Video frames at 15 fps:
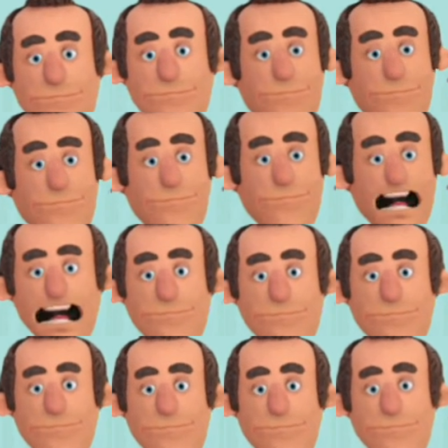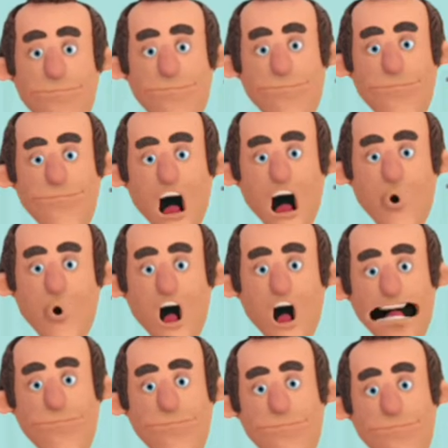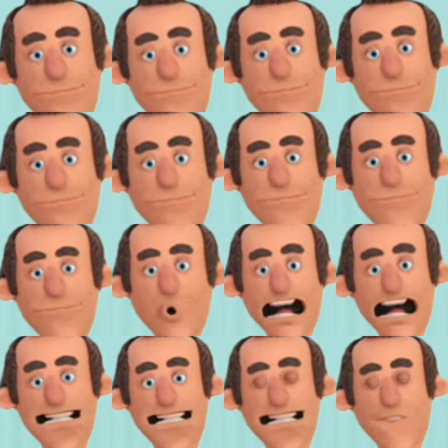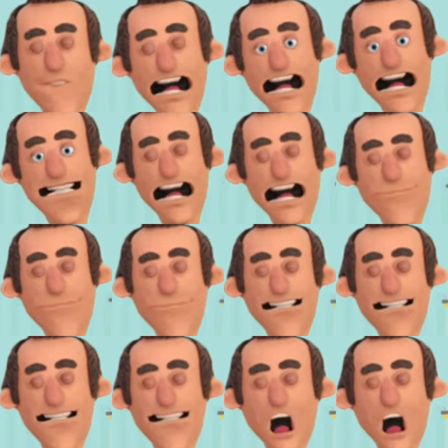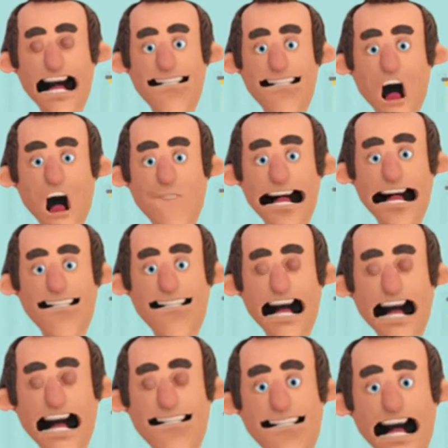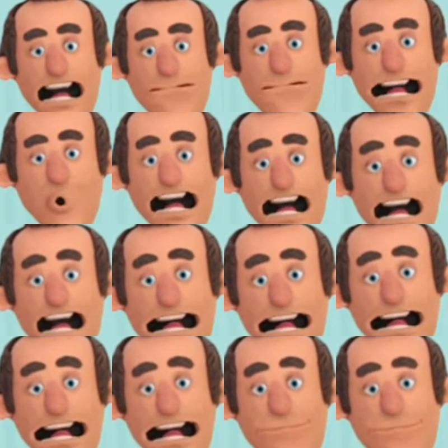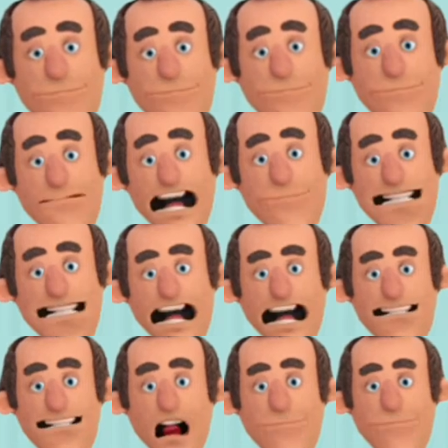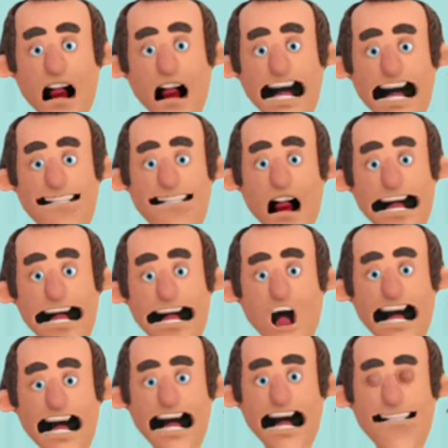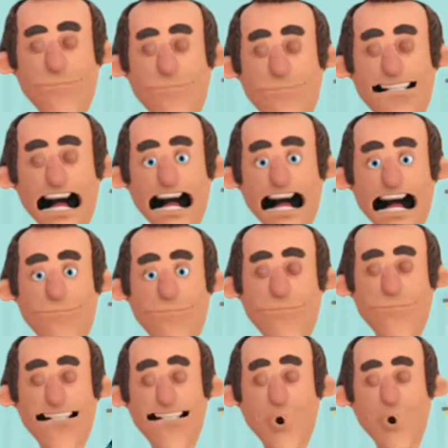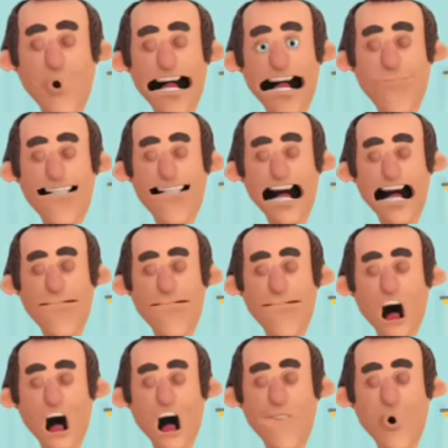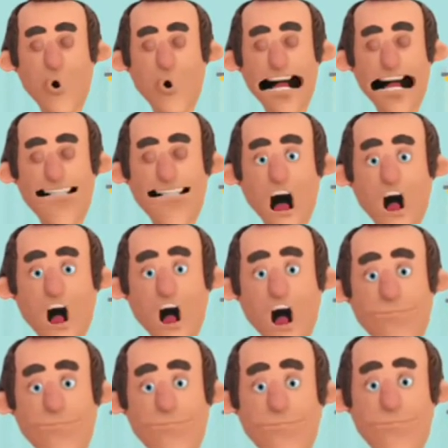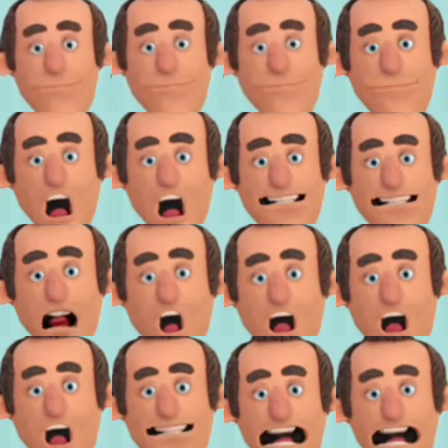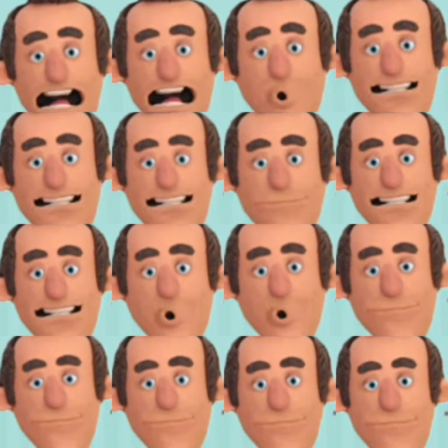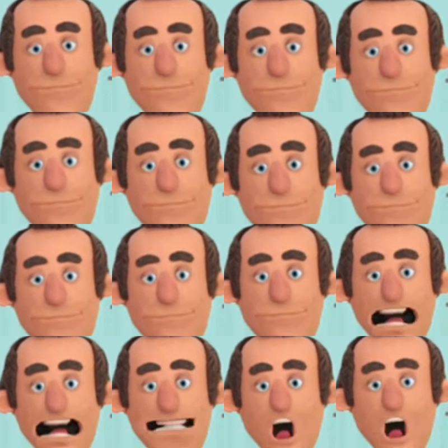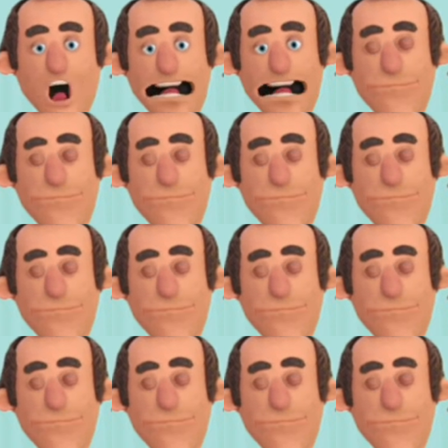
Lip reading: And second point, water found at the Earth's surface can cycle rapidly, but much of Earth's water lies in ice, oceans, and underground reservoirs. This water cycles slowly. Third point,